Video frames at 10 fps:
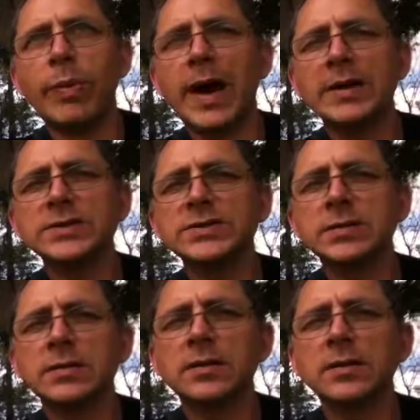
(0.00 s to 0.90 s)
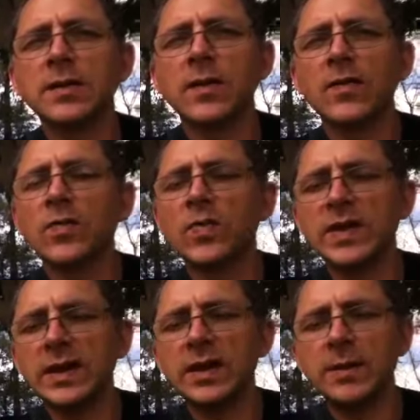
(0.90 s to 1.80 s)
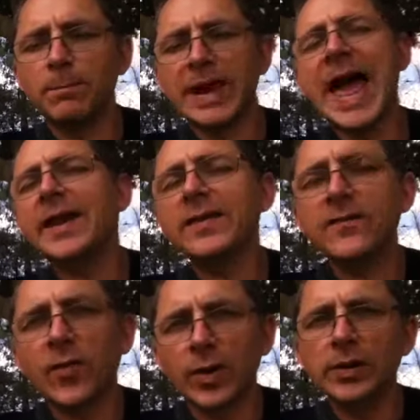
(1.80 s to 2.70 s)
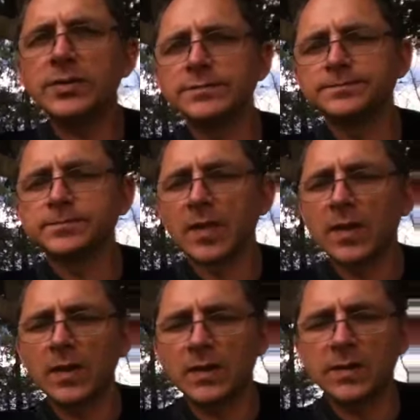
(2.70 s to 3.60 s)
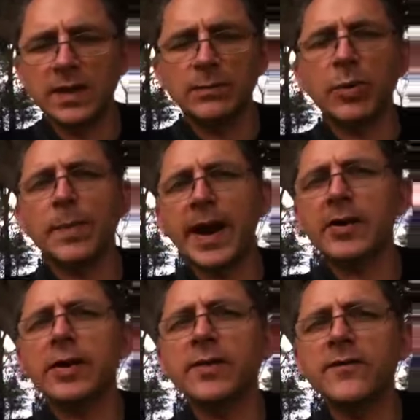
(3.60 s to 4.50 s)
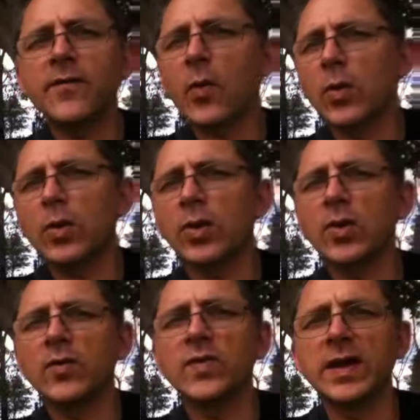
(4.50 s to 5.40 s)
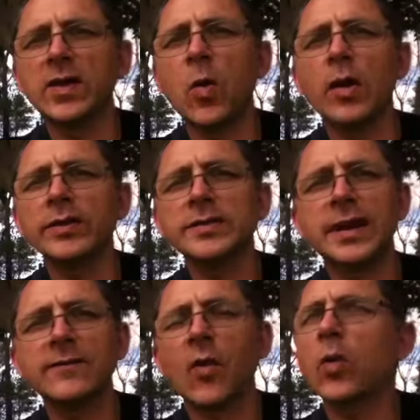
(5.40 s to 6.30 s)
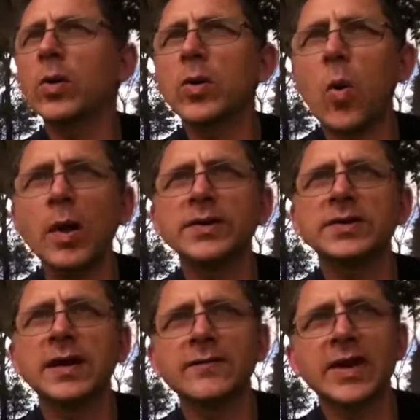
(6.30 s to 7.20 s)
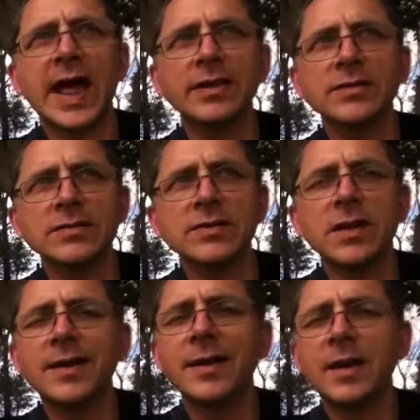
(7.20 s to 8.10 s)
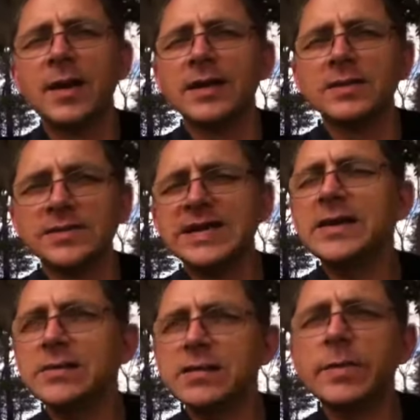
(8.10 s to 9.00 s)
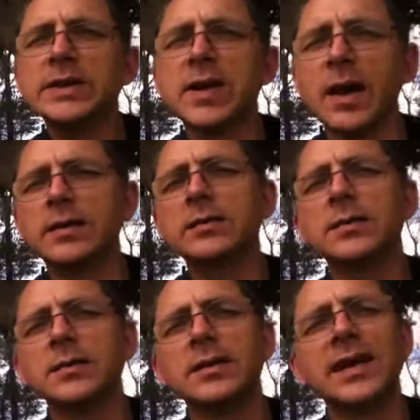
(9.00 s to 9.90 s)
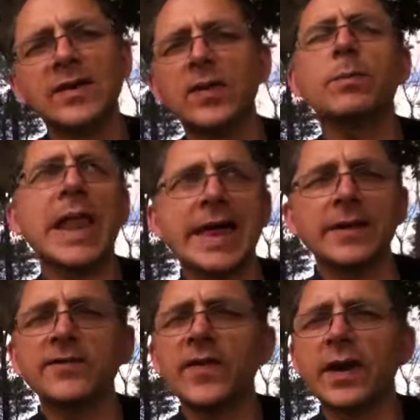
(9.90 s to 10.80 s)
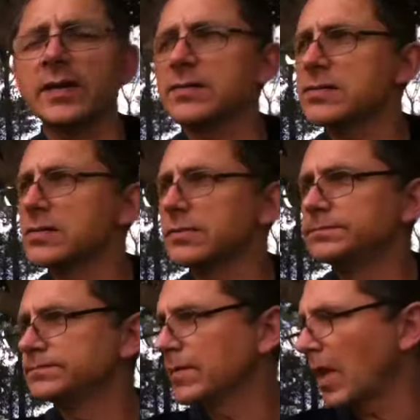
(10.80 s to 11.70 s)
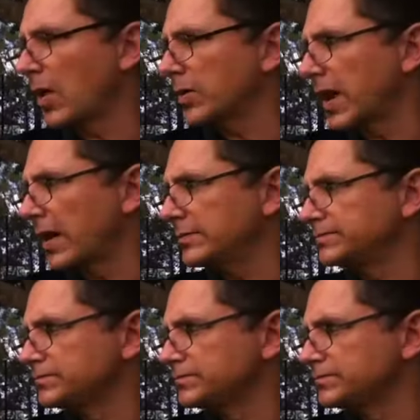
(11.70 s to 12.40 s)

But the planning for it, the preparing for the qualitative or quantitative analysis needs to be done in the planning phase. Okay?